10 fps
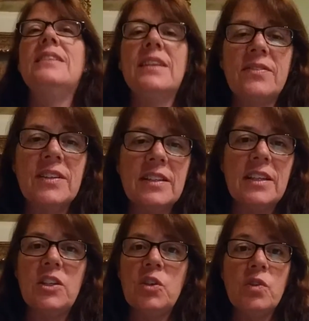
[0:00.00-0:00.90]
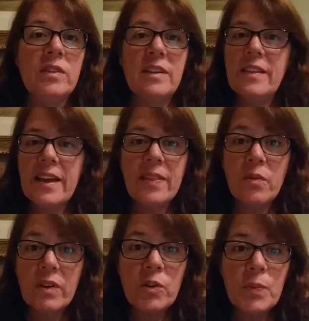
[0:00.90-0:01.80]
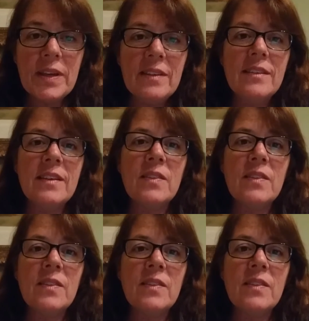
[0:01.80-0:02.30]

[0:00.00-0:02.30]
Definitely. You'll see that in the recipes.